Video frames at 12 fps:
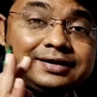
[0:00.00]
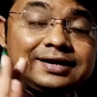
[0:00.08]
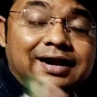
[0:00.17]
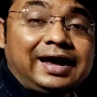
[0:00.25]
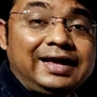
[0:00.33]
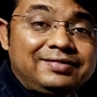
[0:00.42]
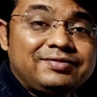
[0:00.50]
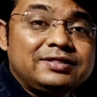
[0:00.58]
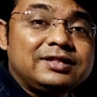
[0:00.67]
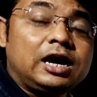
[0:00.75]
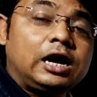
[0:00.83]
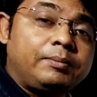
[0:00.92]
It lies
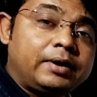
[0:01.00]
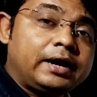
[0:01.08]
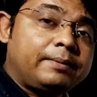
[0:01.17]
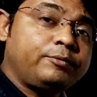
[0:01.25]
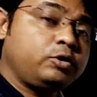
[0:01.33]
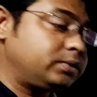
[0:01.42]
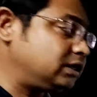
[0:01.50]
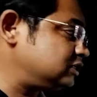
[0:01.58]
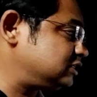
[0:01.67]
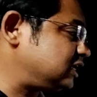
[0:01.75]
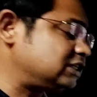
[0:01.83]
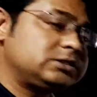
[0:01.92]
in the upper abdomen
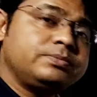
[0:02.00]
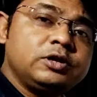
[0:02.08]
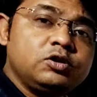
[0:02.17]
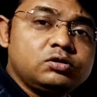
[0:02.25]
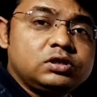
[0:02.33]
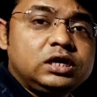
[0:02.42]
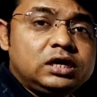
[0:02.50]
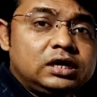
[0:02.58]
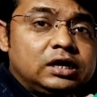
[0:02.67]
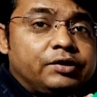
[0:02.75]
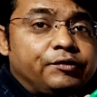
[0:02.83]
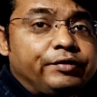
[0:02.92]
just below the
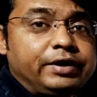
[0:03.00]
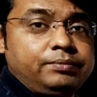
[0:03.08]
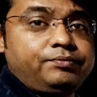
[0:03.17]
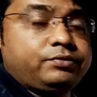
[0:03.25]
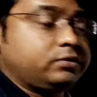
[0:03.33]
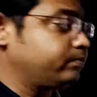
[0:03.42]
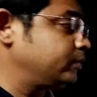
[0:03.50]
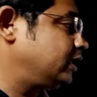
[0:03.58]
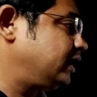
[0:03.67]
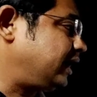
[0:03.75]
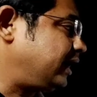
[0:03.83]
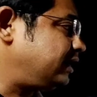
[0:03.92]
ribs,
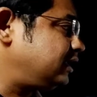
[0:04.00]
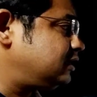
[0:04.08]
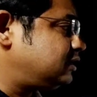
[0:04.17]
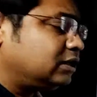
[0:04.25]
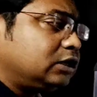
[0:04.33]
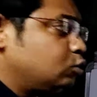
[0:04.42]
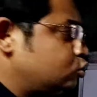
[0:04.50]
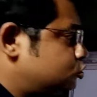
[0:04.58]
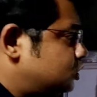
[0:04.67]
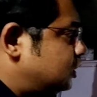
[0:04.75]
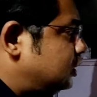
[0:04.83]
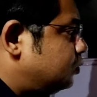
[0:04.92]
and it
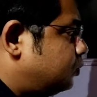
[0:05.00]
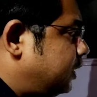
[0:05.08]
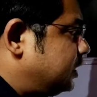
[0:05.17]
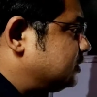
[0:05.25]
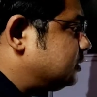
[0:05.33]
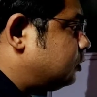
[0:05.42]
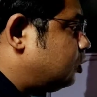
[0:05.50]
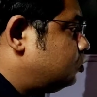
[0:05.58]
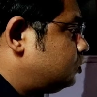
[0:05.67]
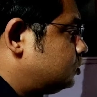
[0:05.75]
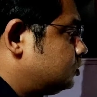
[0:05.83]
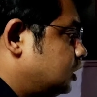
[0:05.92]
usually weighs
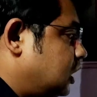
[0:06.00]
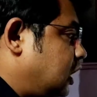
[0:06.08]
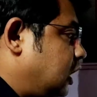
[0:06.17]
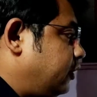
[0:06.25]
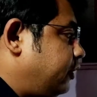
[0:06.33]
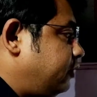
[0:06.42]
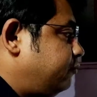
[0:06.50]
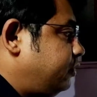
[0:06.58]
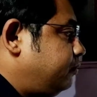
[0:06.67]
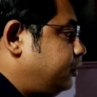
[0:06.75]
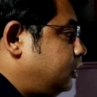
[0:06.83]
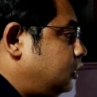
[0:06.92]
about
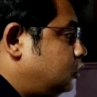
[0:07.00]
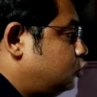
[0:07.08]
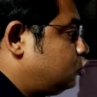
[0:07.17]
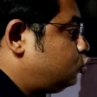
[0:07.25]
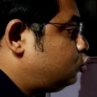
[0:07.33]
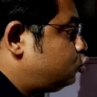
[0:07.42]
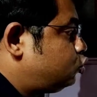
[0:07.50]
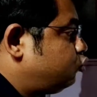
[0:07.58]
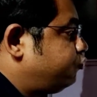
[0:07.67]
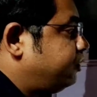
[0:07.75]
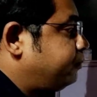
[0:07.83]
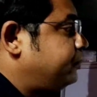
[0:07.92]
150 to
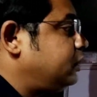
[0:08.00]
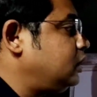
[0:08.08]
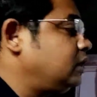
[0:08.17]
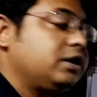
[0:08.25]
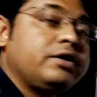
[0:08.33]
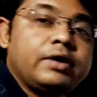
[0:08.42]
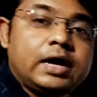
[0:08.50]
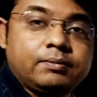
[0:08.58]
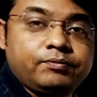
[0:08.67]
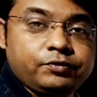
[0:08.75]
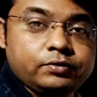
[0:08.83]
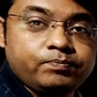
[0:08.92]
250
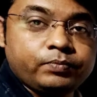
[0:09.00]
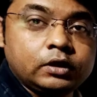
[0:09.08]
grams.